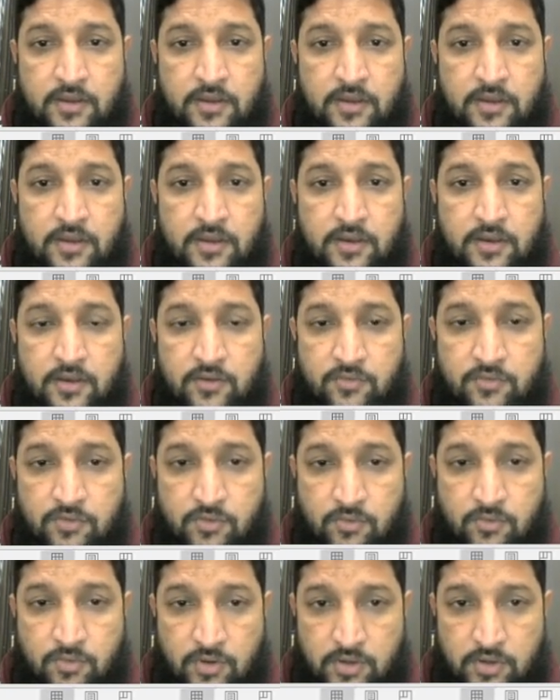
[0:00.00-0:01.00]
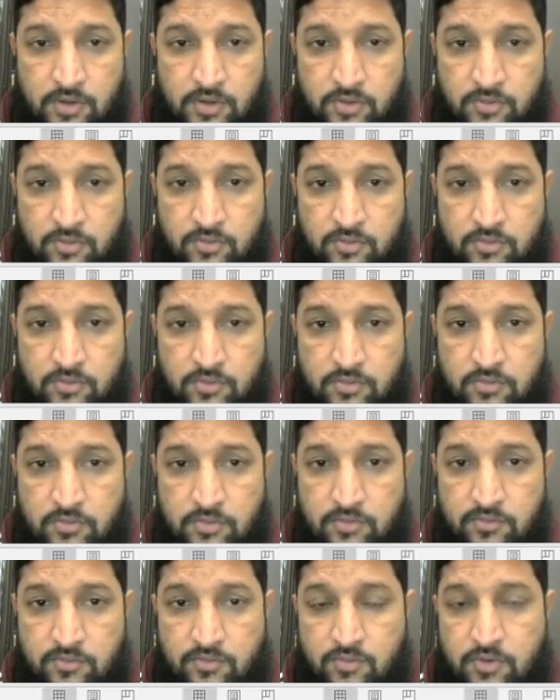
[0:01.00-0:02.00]
And if you wanted to
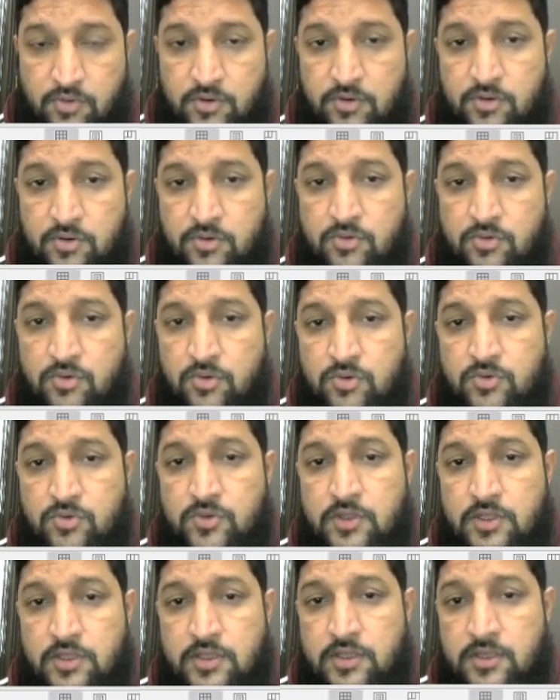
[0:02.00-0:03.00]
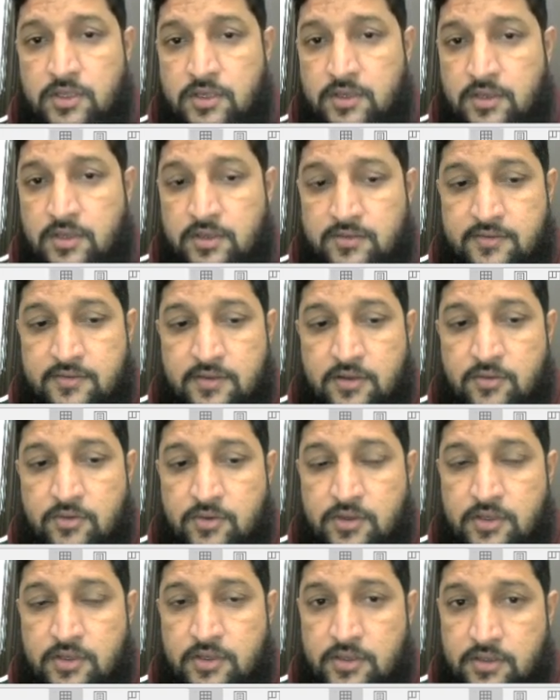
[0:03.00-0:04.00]
if you wanted to go to the next cell, you
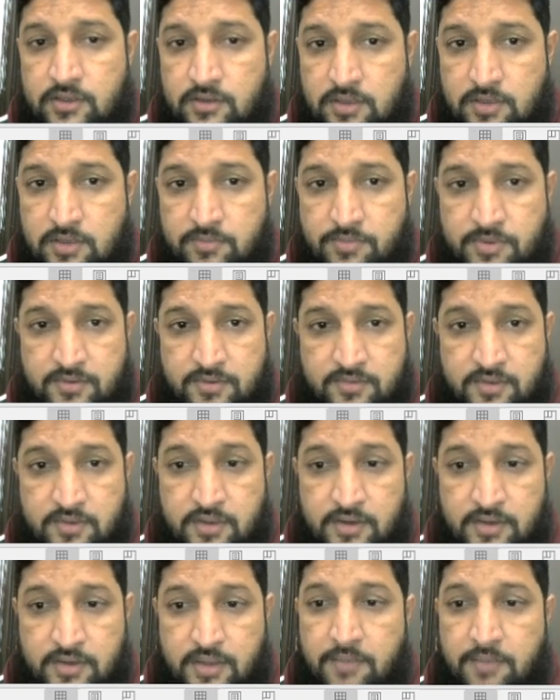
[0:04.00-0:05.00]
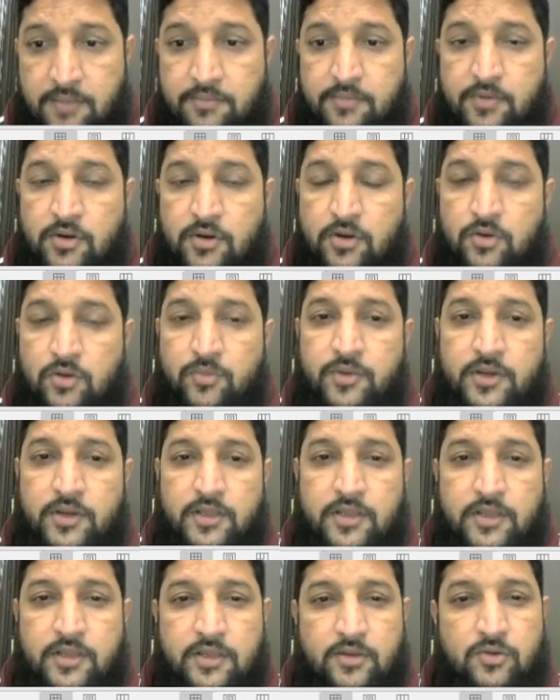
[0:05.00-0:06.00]
can keep pressing tab,
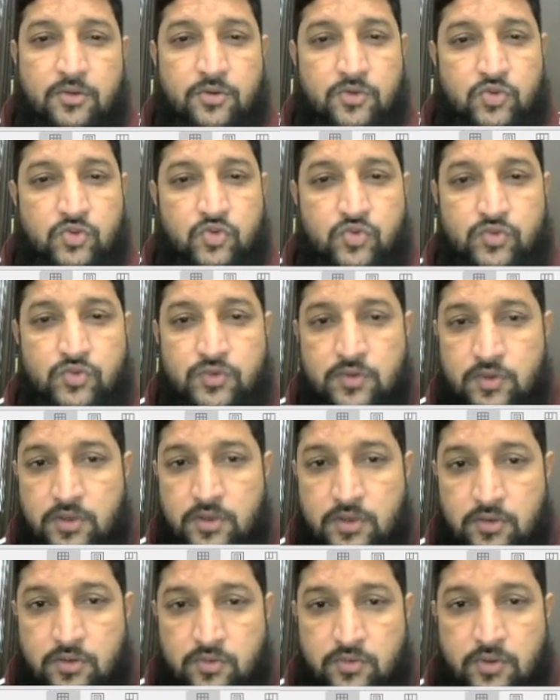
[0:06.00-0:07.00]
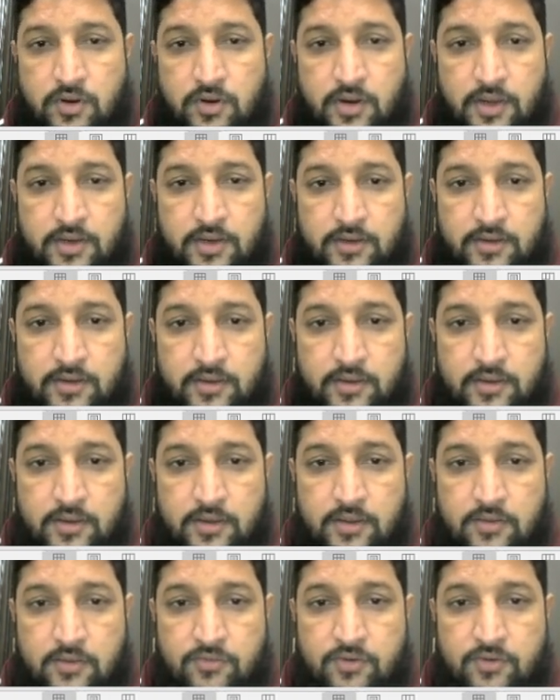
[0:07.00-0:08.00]
automatically it goes to the right.
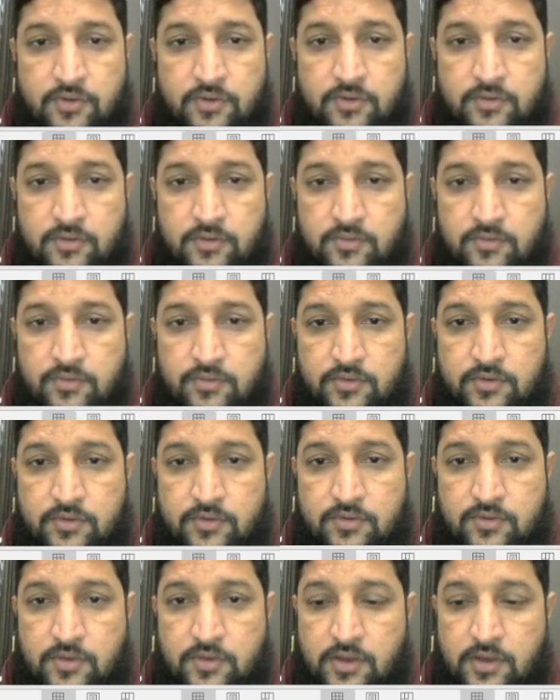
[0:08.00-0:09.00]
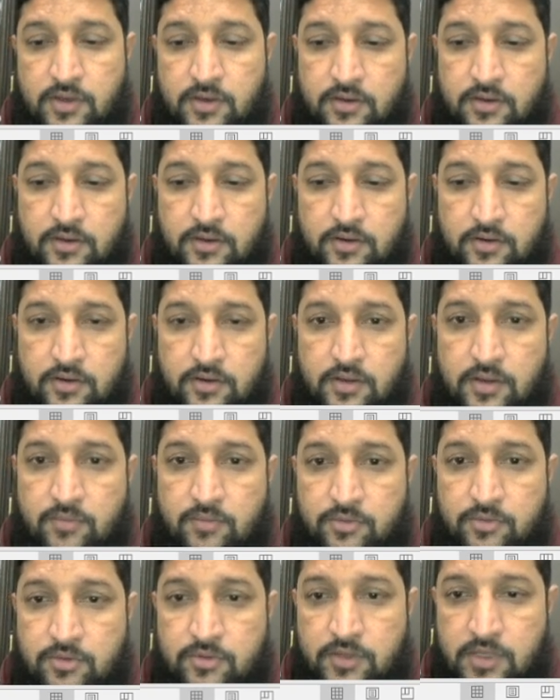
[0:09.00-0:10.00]
If you just enter, it will
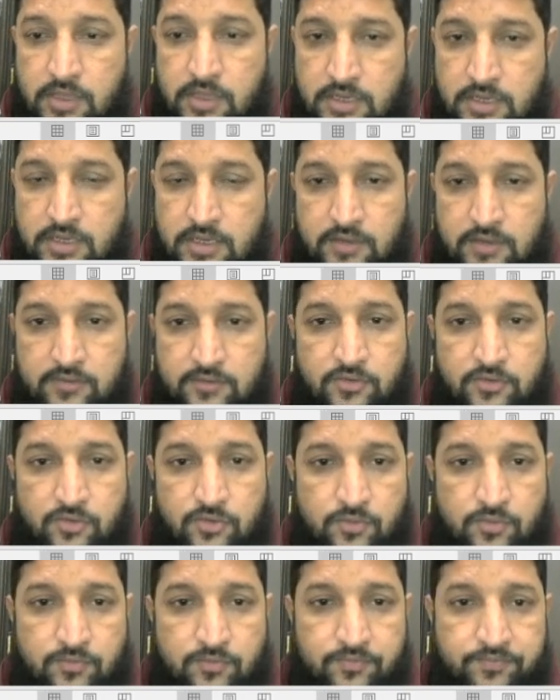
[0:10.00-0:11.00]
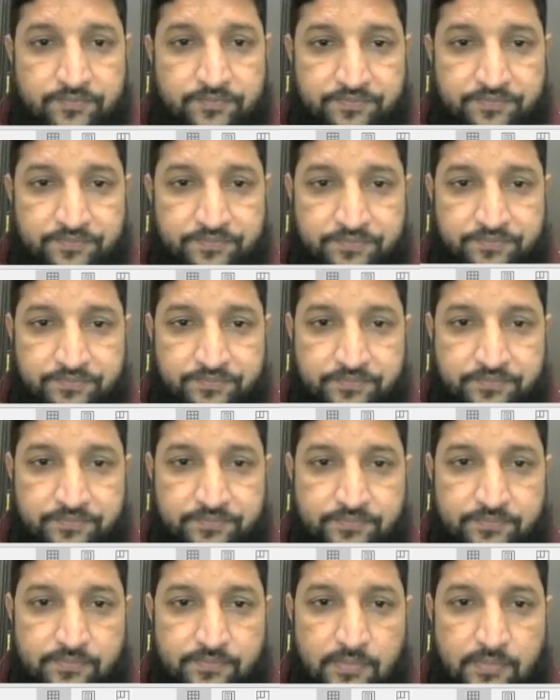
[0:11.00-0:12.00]
come to the next row.
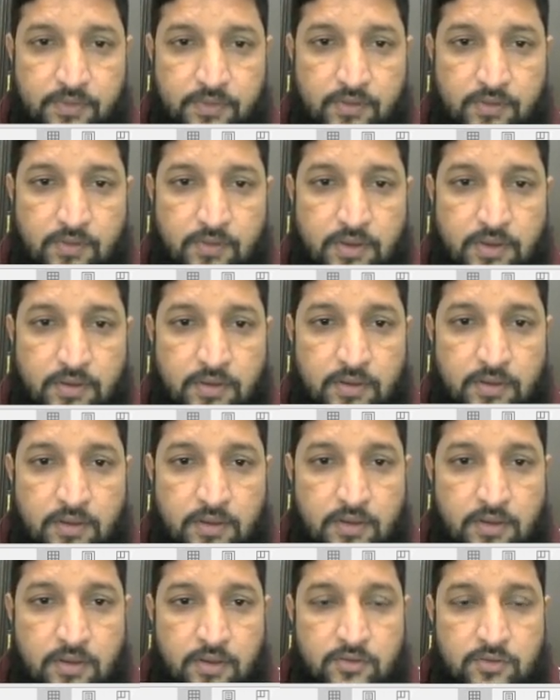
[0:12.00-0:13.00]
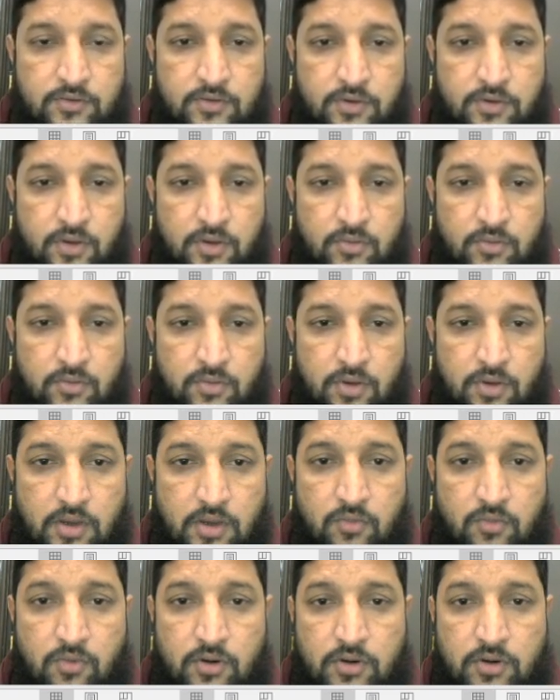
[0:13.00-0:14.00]
Okay. So now
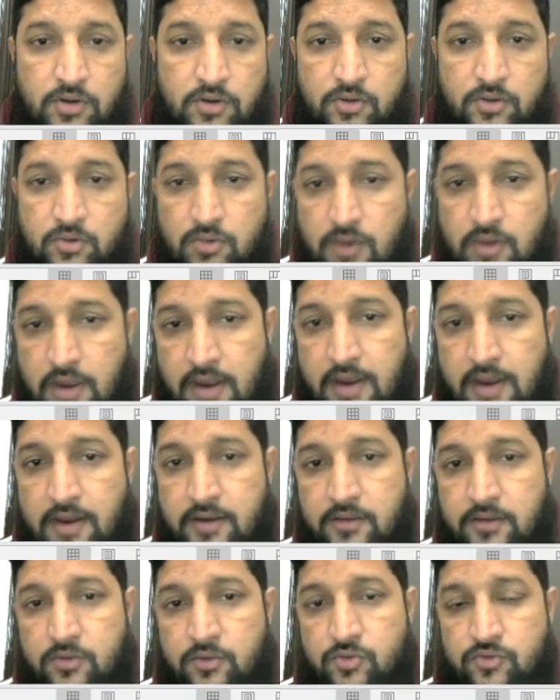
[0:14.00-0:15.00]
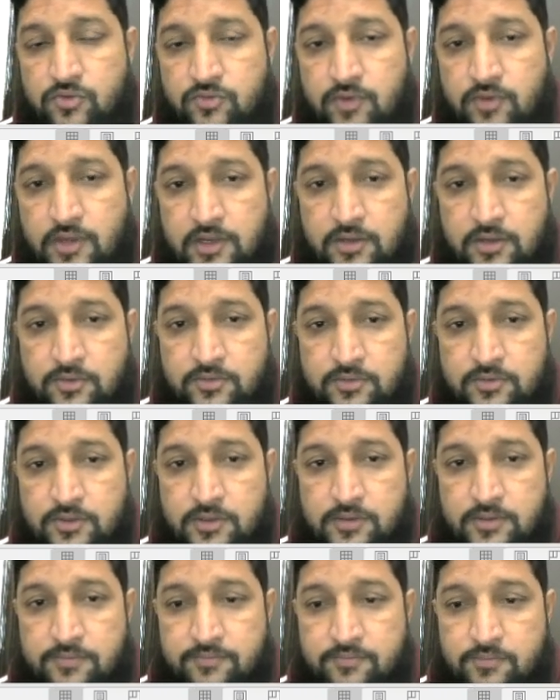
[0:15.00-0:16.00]
wanted to add those values here.
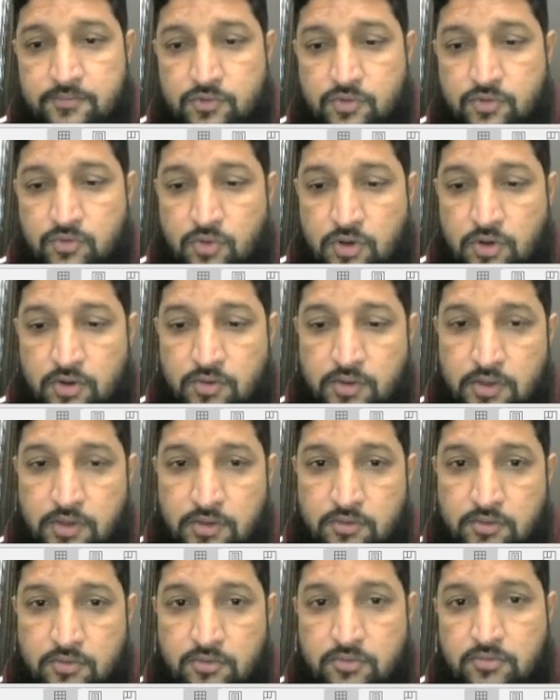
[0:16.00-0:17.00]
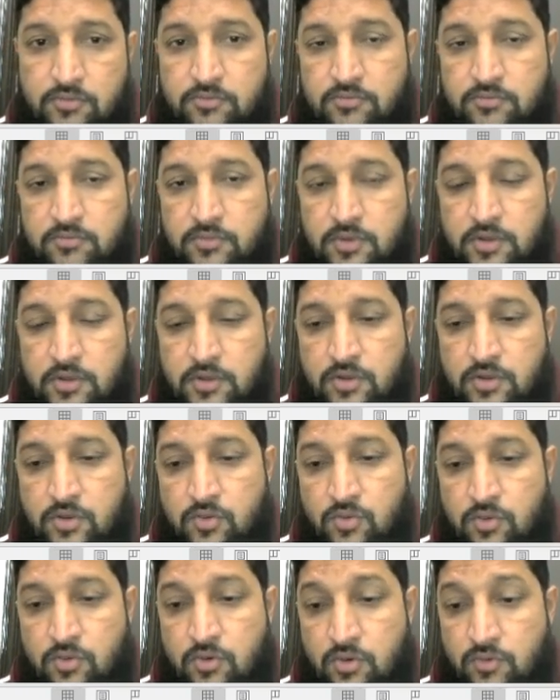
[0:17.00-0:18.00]
So what you can do, if
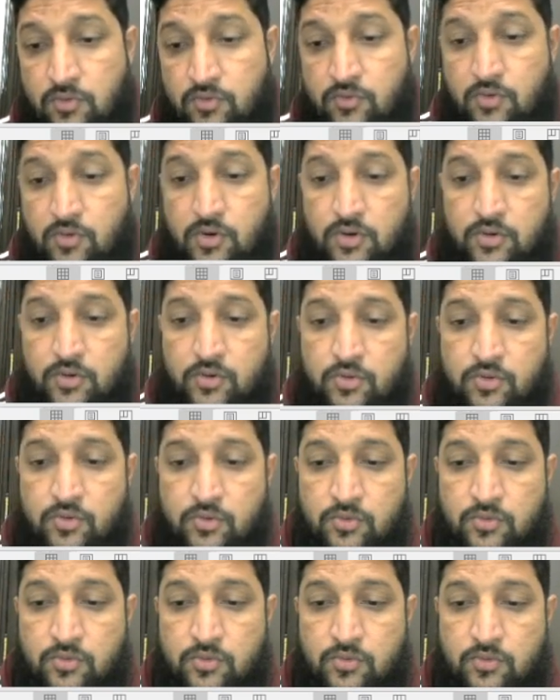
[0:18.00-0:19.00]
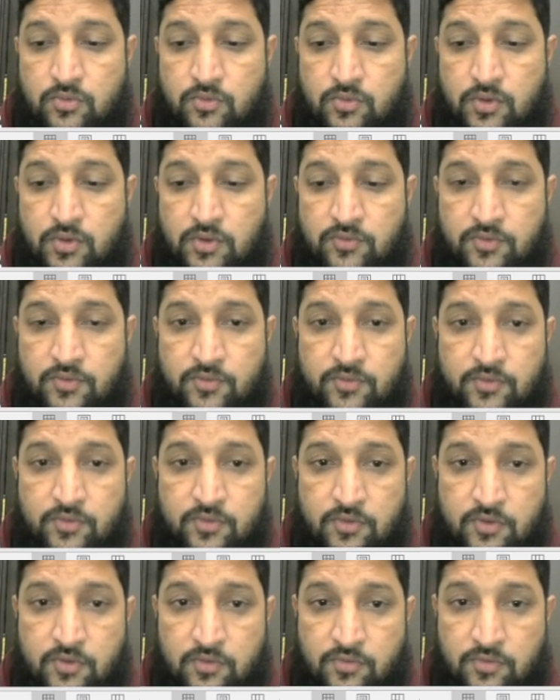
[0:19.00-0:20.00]
you want to know,
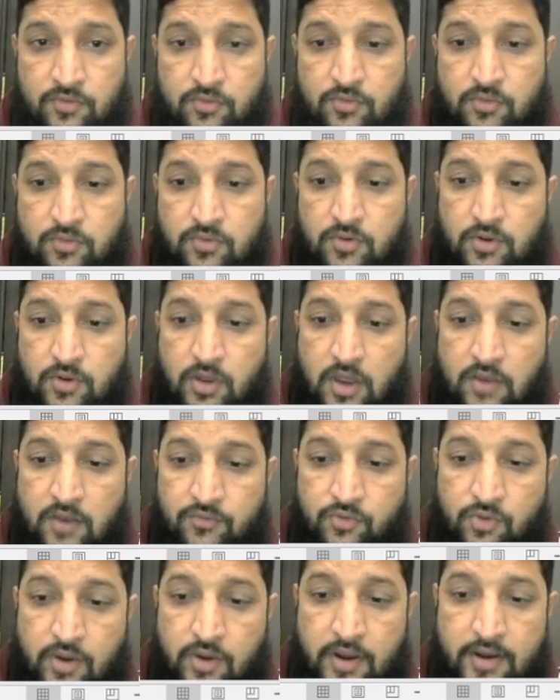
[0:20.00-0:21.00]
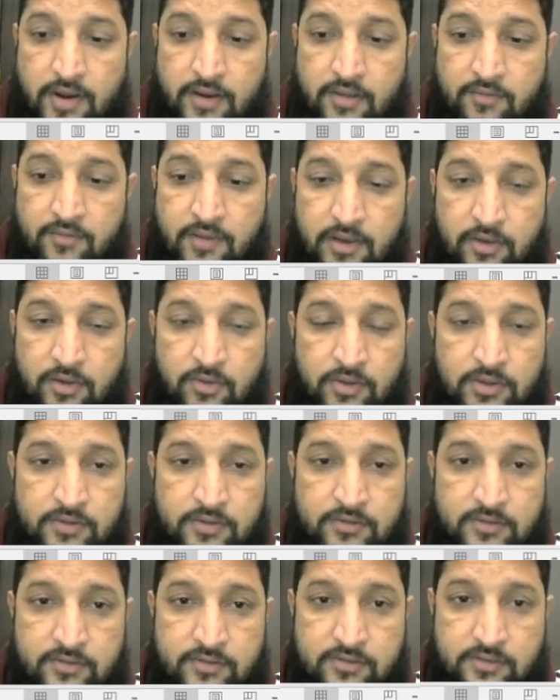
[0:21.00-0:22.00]
if you have to add the value, you can
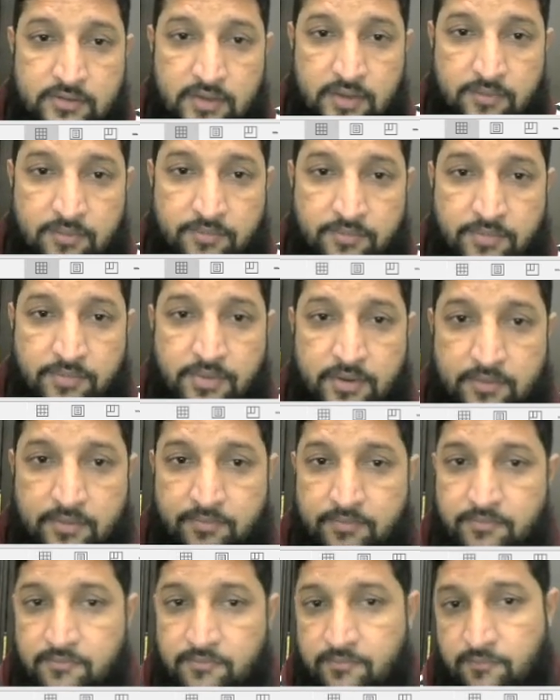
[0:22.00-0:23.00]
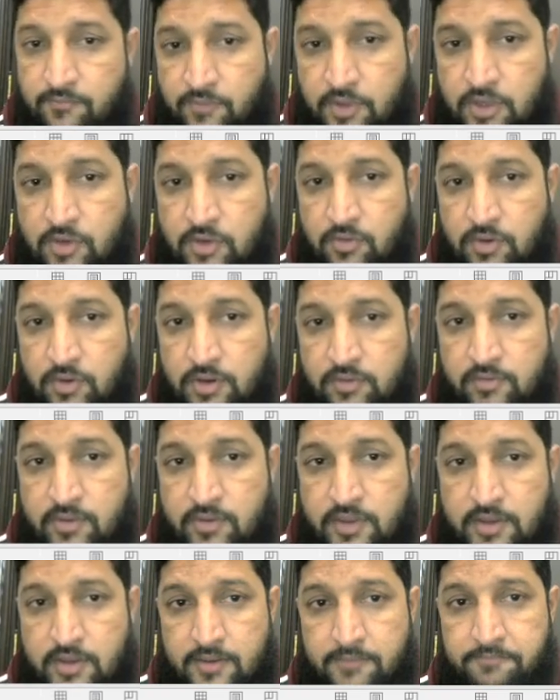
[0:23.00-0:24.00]
just type equal to
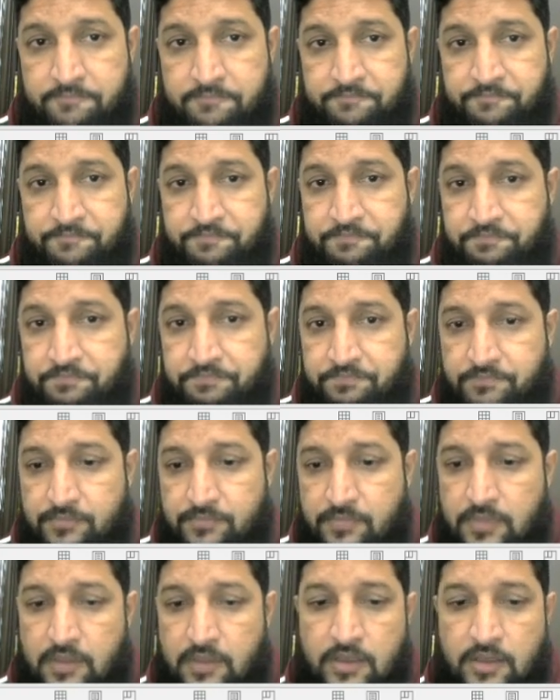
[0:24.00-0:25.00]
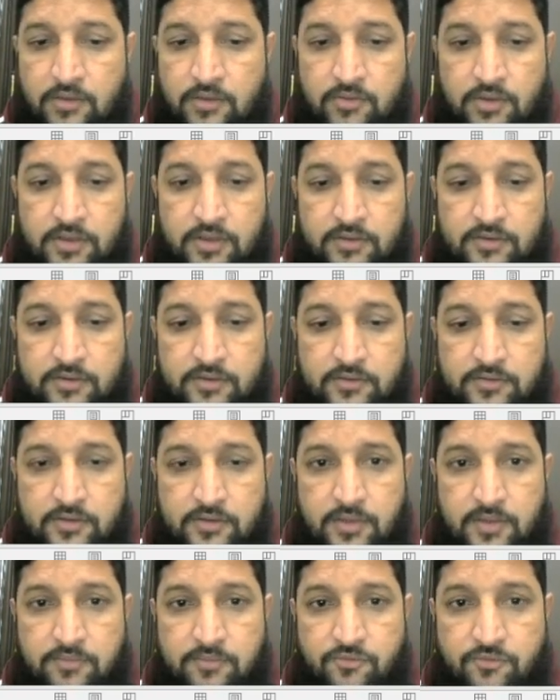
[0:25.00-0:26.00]
here, and you can just
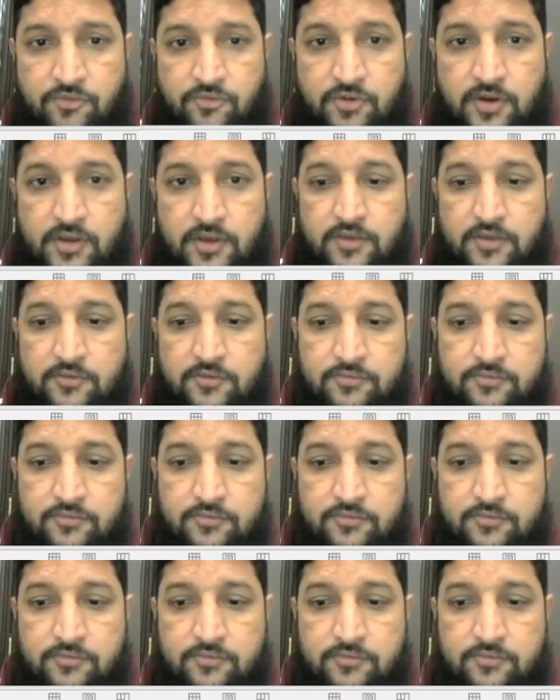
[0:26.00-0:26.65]
type 5